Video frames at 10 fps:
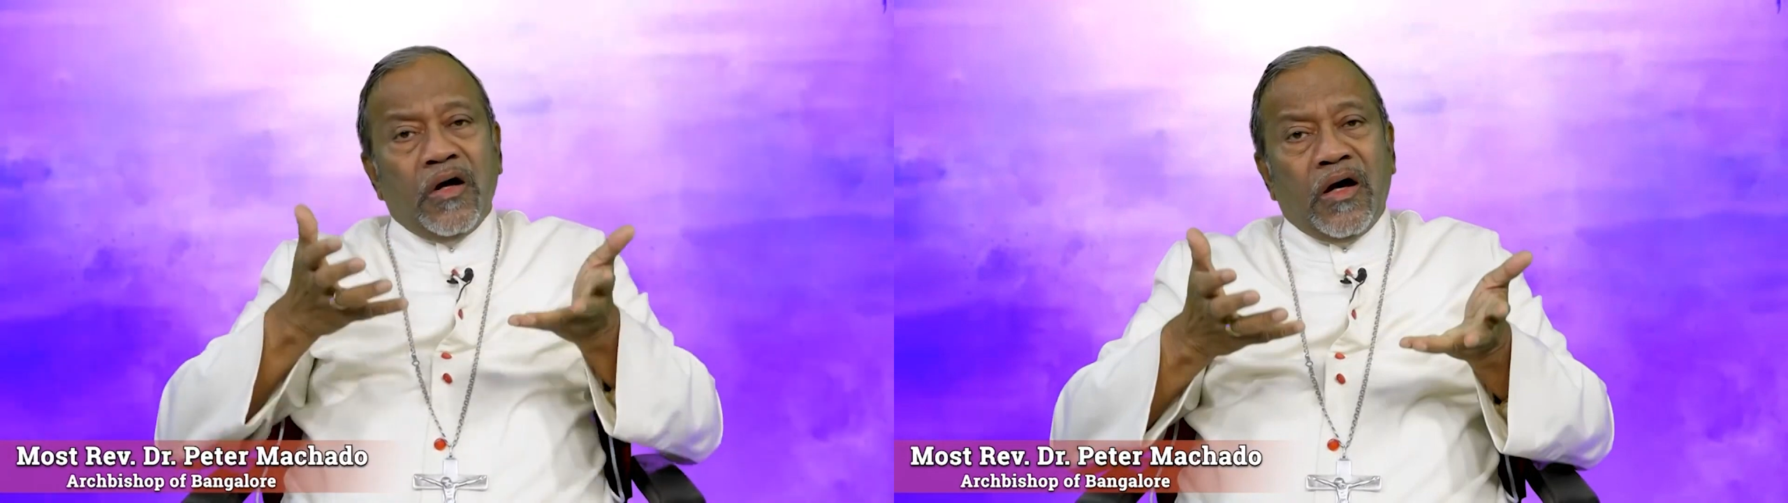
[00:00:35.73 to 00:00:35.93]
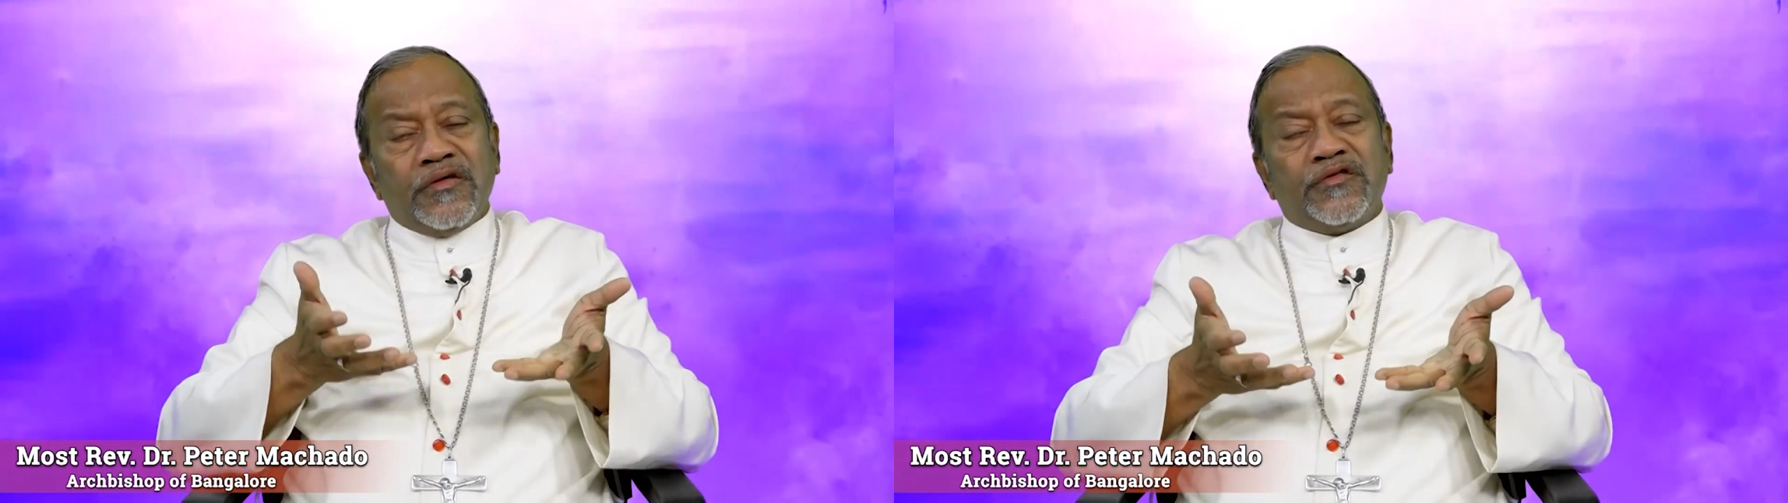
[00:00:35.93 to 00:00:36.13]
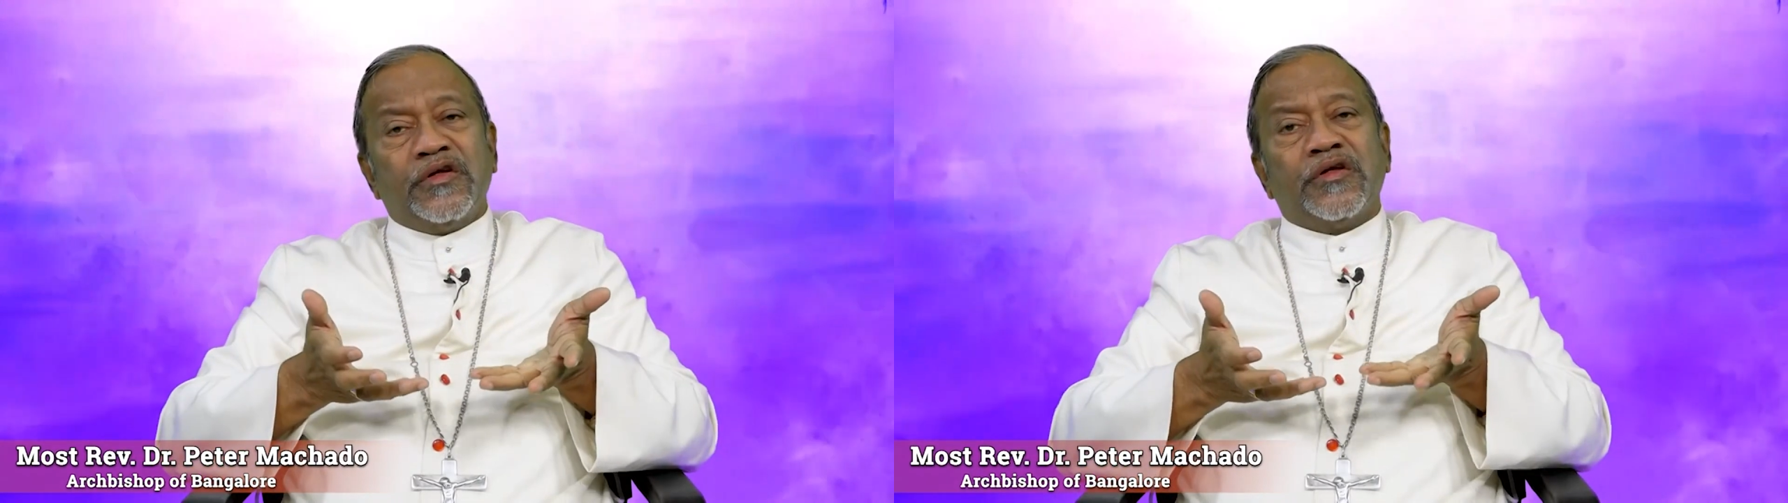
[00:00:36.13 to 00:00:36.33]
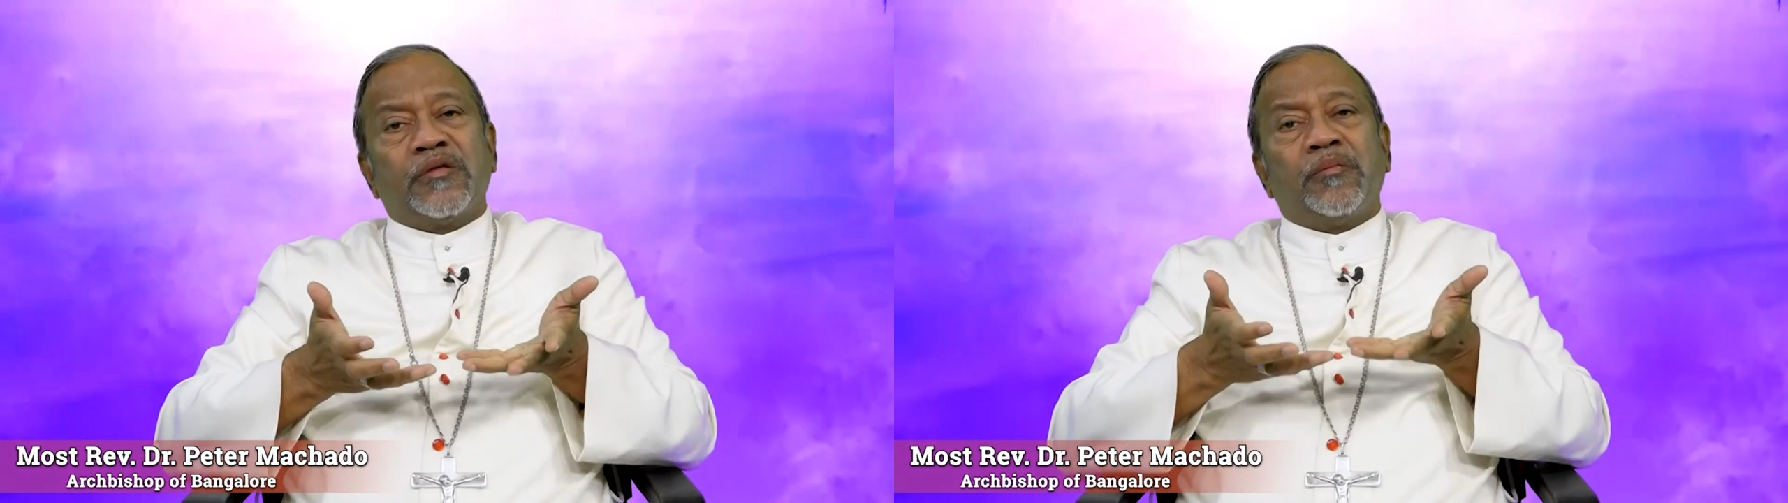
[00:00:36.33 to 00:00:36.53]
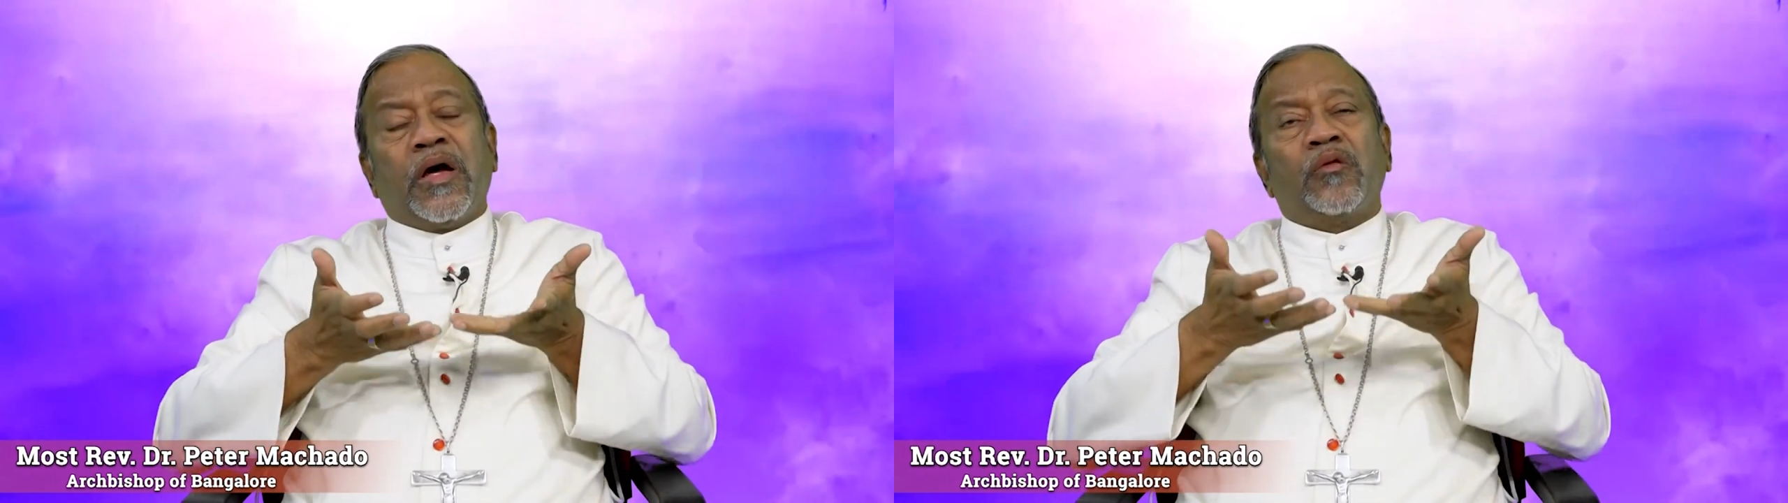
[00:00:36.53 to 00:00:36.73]
I say
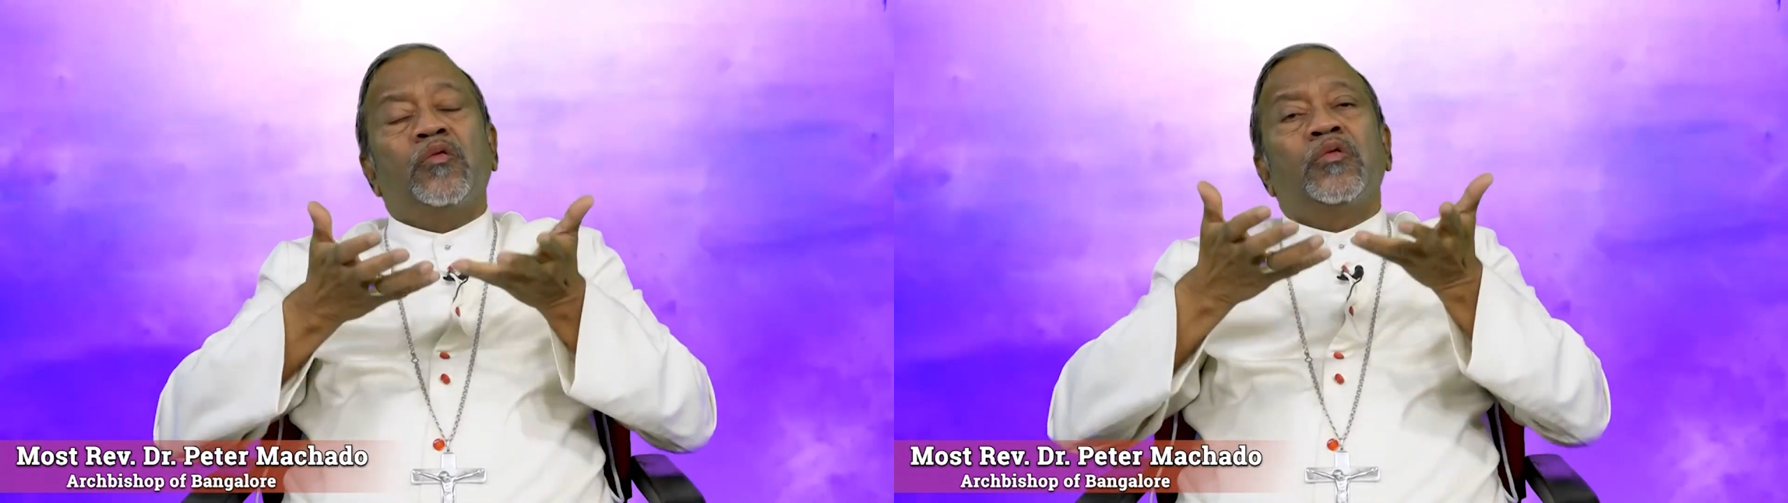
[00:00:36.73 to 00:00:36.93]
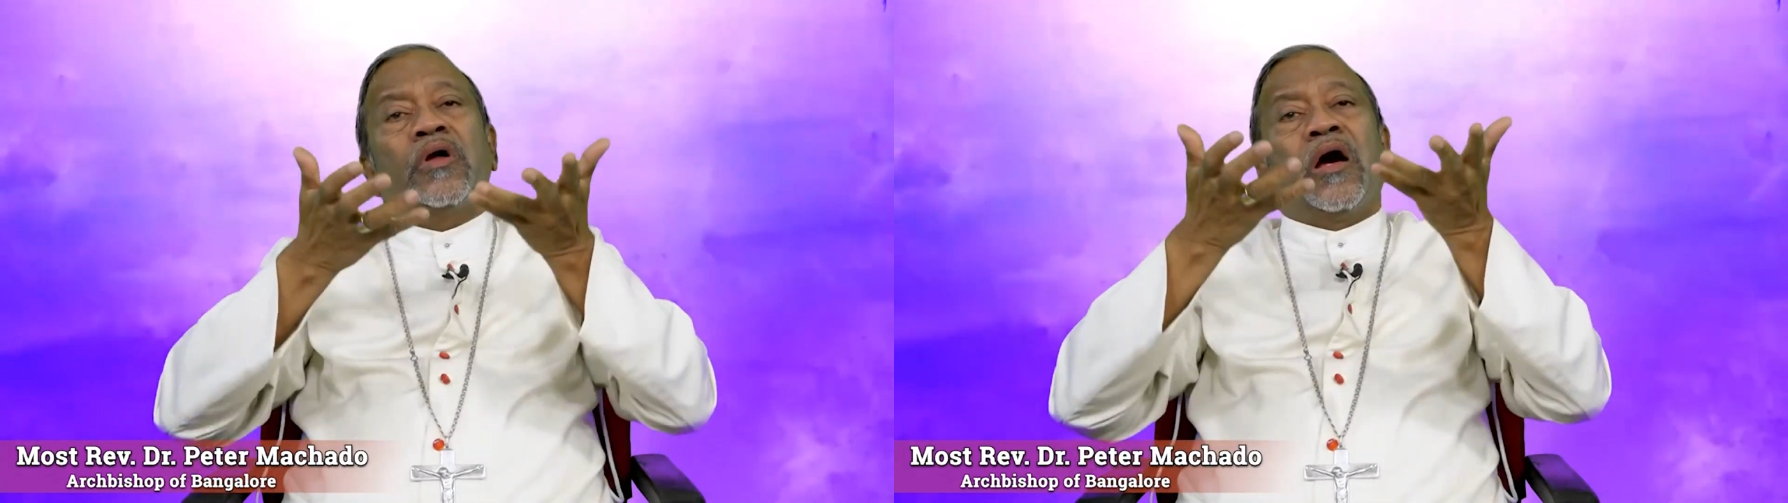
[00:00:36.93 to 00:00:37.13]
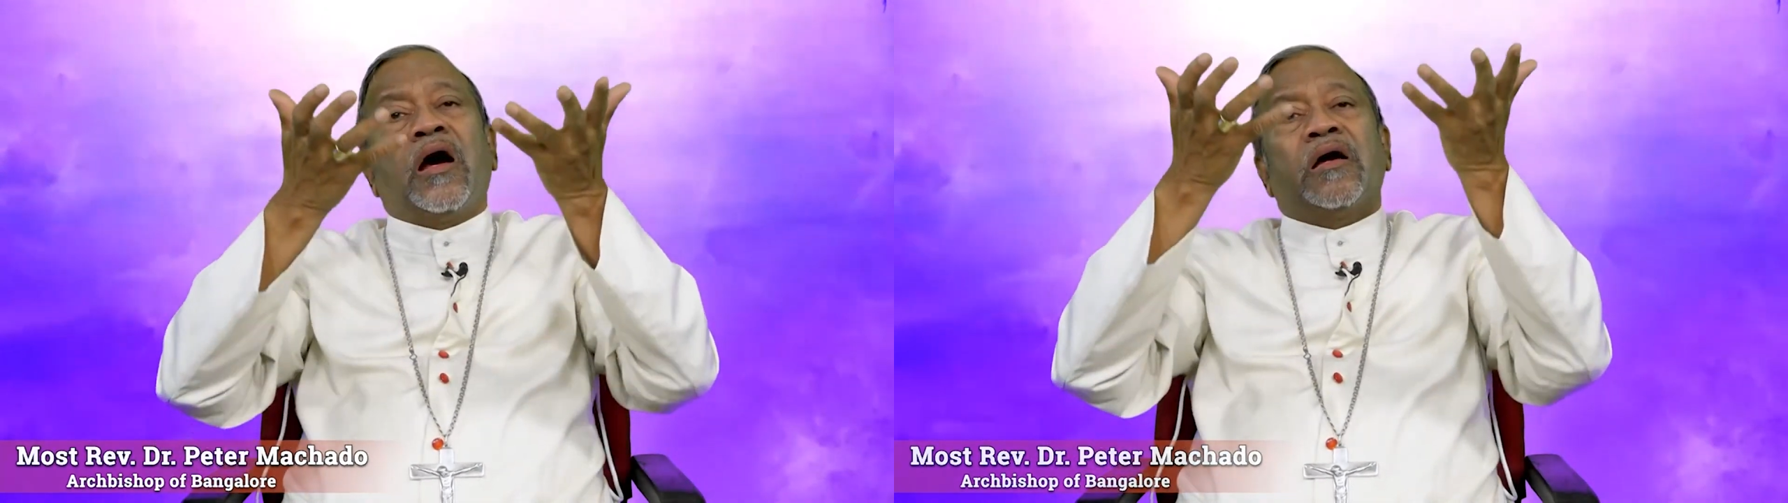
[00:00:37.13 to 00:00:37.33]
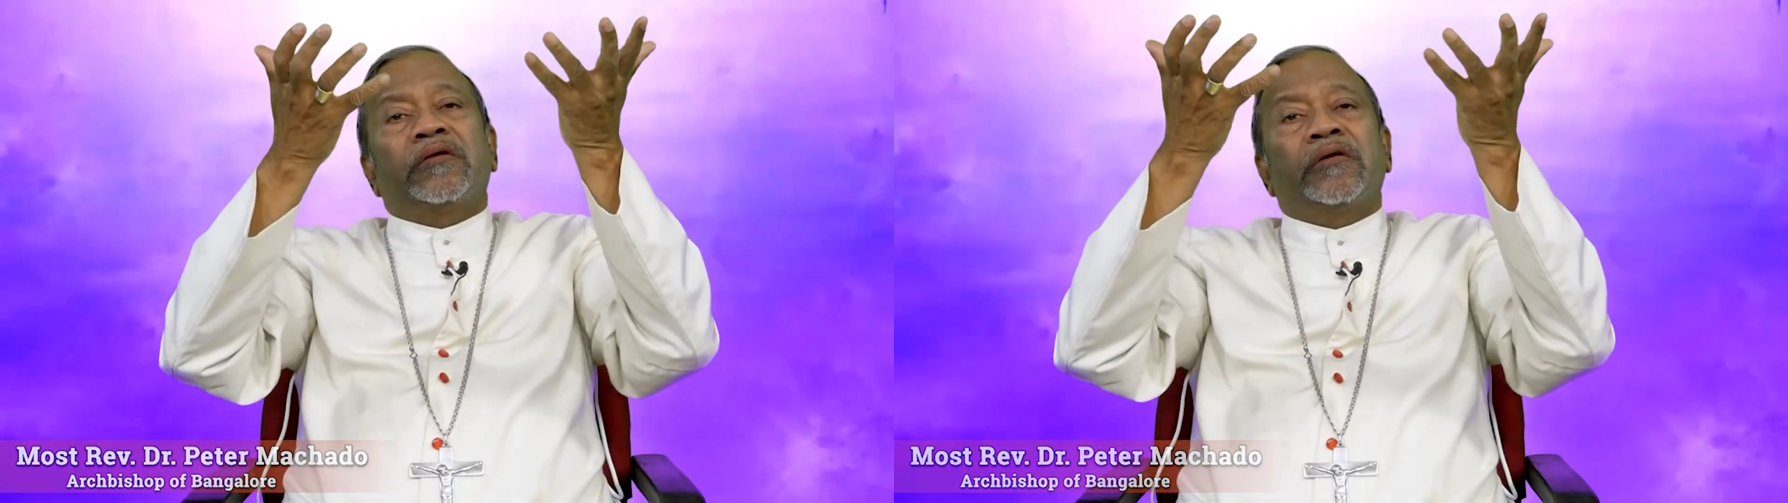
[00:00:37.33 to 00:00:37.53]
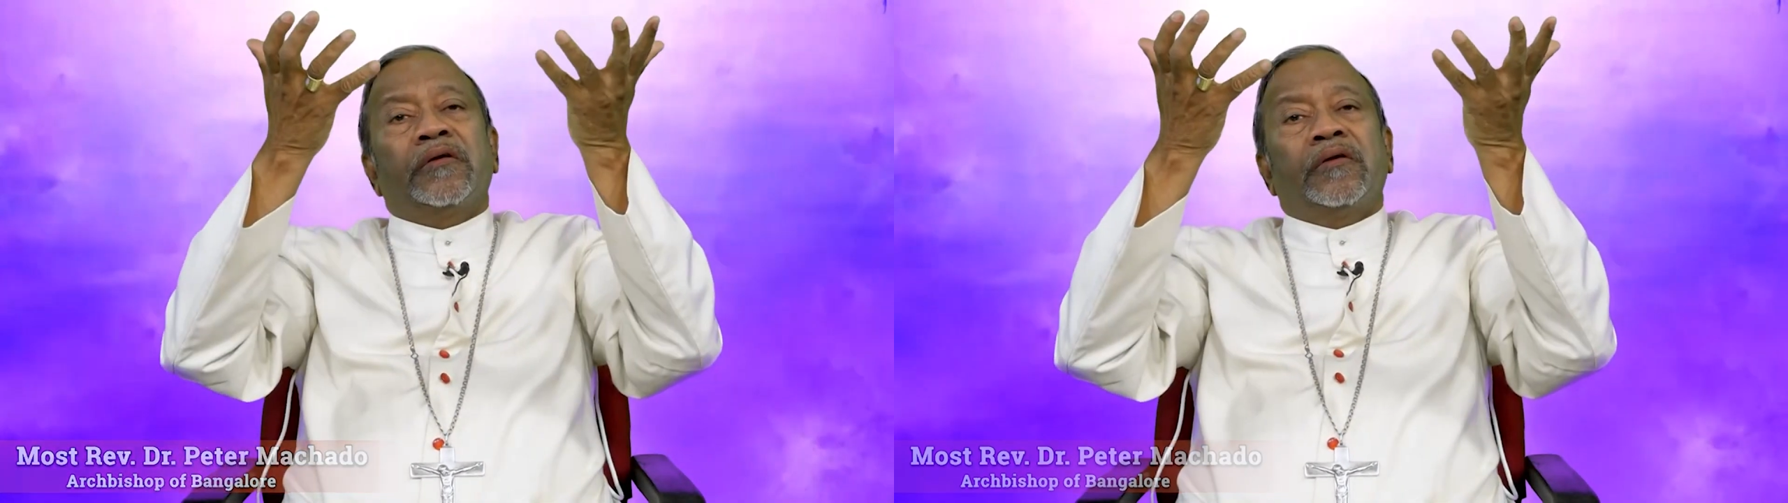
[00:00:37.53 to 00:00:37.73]
that my own heart